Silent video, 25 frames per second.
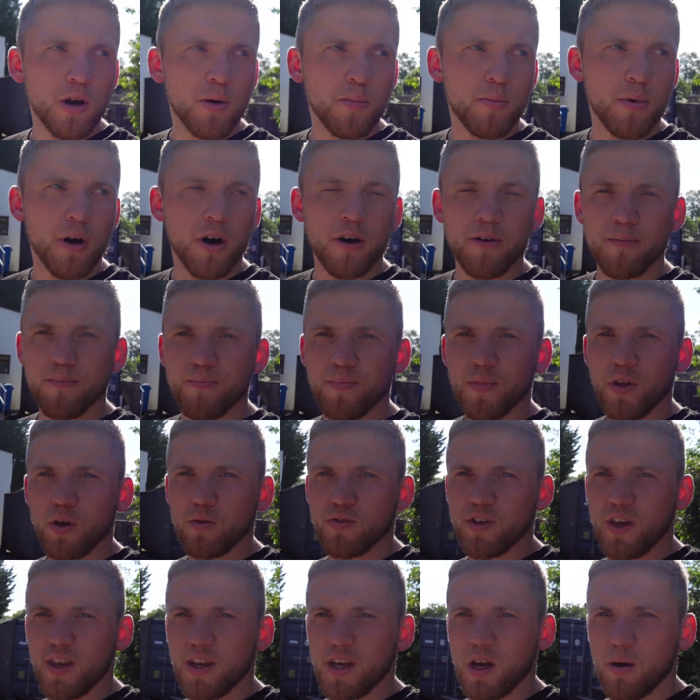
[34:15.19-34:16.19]
But I'll
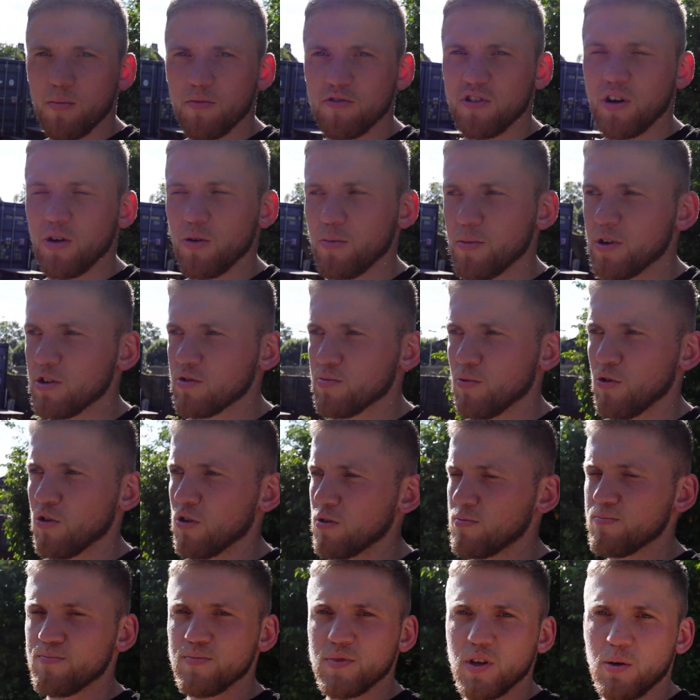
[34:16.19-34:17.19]
take the camera out with me
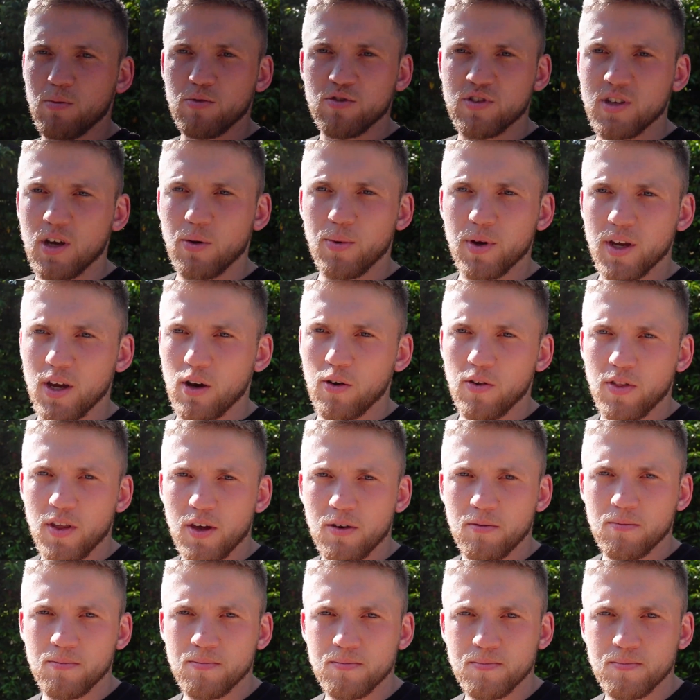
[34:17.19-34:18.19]
tomorrow and we'll see how we get on then.